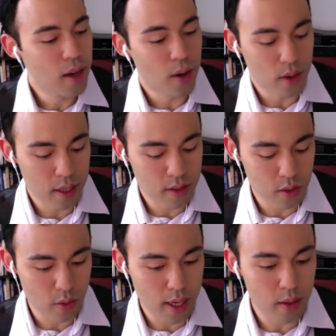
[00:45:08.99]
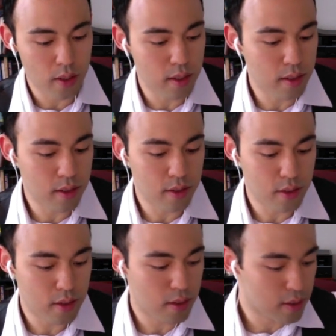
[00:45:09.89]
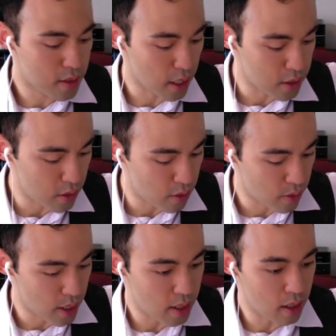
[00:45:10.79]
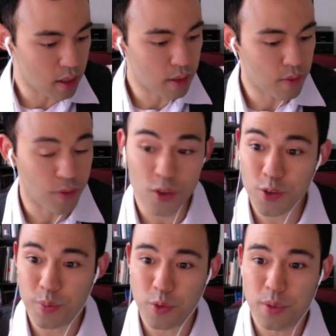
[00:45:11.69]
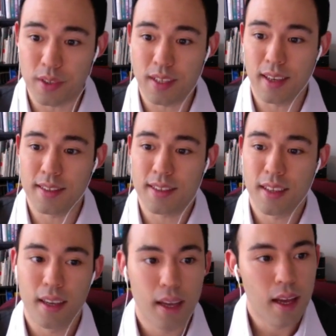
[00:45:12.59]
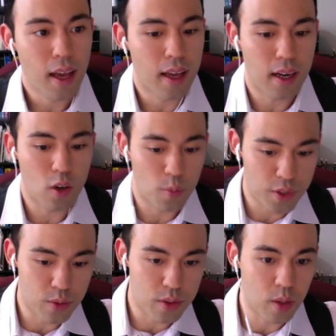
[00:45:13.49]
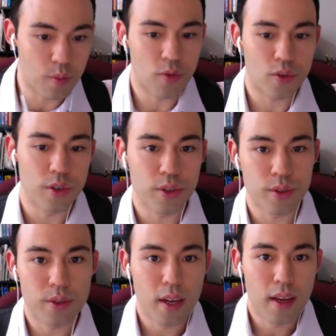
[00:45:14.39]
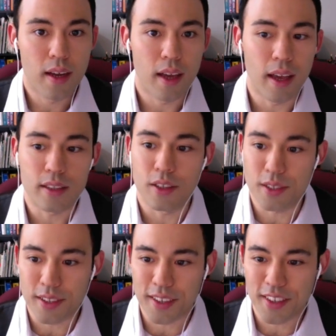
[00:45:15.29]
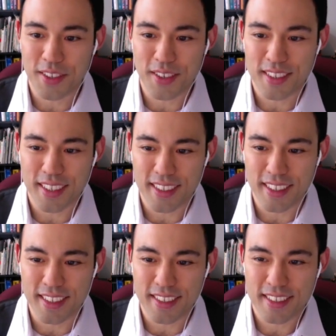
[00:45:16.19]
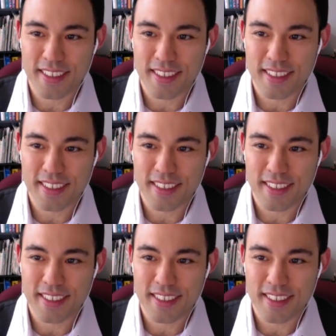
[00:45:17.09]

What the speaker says: Okay, so that is section 3 of the first Blue Book test, and I hope this was helpful for you, and good luck on your SATs.